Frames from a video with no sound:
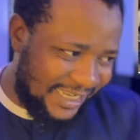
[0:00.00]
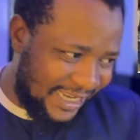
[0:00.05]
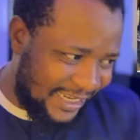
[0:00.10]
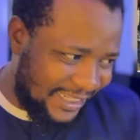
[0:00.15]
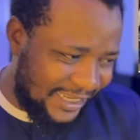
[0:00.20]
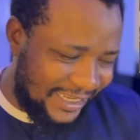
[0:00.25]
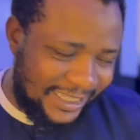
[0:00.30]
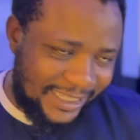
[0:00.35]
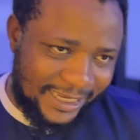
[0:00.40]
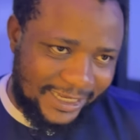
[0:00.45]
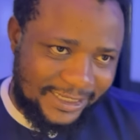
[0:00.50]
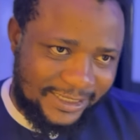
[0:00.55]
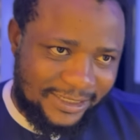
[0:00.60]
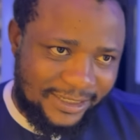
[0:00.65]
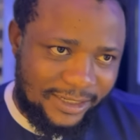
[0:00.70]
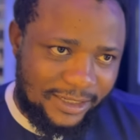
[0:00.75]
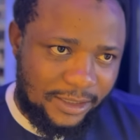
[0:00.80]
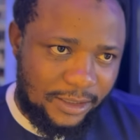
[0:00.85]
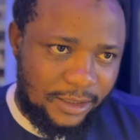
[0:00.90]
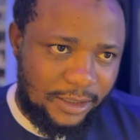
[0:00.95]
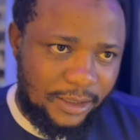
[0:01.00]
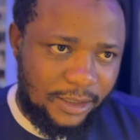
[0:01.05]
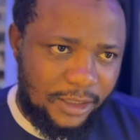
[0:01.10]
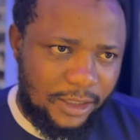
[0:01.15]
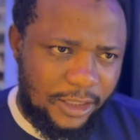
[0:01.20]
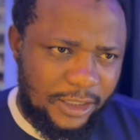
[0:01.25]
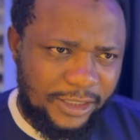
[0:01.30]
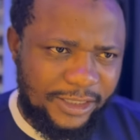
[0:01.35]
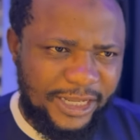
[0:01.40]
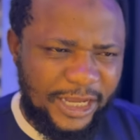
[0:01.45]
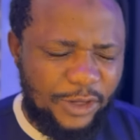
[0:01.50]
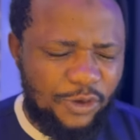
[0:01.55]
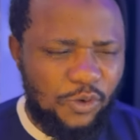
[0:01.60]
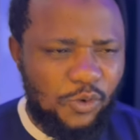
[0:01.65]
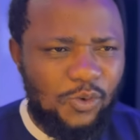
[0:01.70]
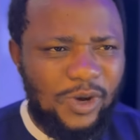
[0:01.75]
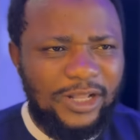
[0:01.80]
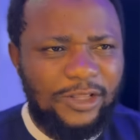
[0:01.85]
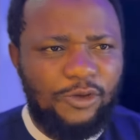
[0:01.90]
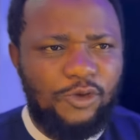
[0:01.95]
DNA test. Then you
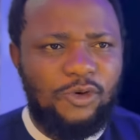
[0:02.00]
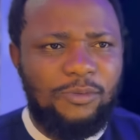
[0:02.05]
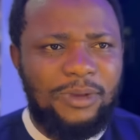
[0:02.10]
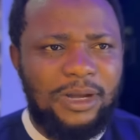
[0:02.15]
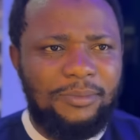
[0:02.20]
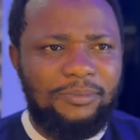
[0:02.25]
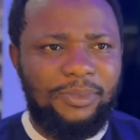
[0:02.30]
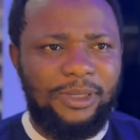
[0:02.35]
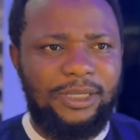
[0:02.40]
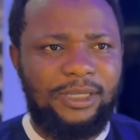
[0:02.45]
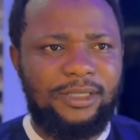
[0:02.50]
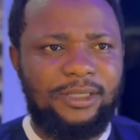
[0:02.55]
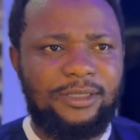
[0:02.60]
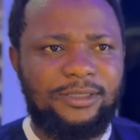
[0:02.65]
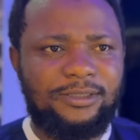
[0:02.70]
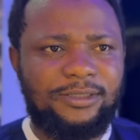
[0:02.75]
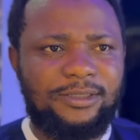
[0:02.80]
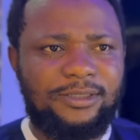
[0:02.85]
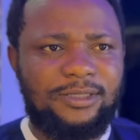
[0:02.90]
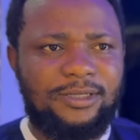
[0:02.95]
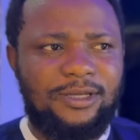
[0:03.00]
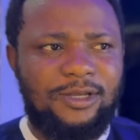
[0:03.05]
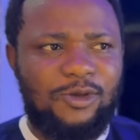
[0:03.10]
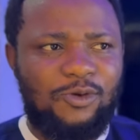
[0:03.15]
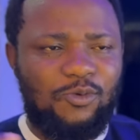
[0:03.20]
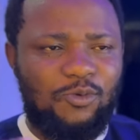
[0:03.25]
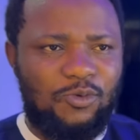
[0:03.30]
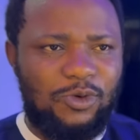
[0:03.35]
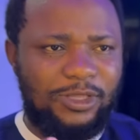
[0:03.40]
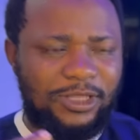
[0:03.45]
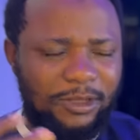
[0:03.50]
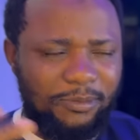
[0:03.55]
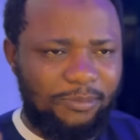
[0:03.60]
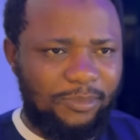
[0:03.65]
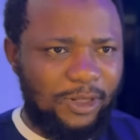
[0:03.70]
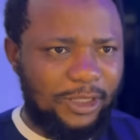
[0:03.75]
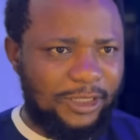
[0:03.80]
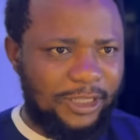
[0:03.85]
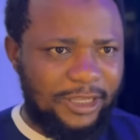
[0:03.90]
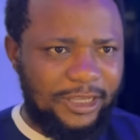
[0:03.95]
want human beings,
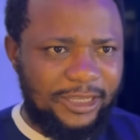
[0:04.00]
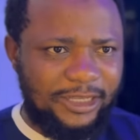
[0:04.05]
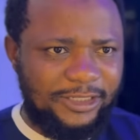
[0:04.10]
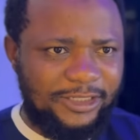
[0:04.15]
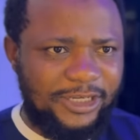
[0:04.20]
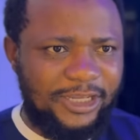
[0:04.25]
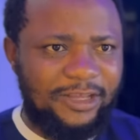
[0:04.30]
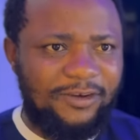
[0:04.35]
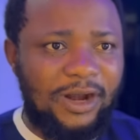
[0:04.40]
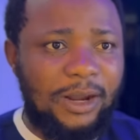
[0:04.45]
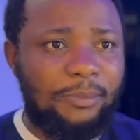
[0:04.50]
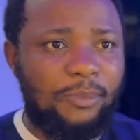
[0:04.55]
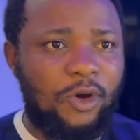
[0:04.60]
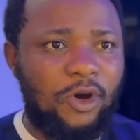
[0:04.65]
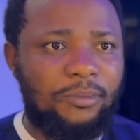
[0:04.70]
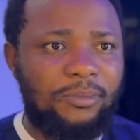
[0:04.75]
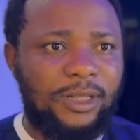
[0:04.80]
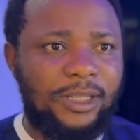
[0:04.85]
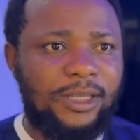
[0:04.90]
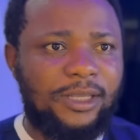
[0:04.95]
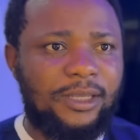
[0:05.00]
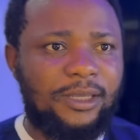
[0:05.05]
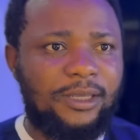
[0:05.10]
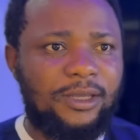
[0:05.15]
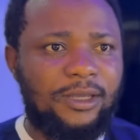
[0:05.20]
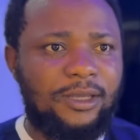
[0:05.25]
the general public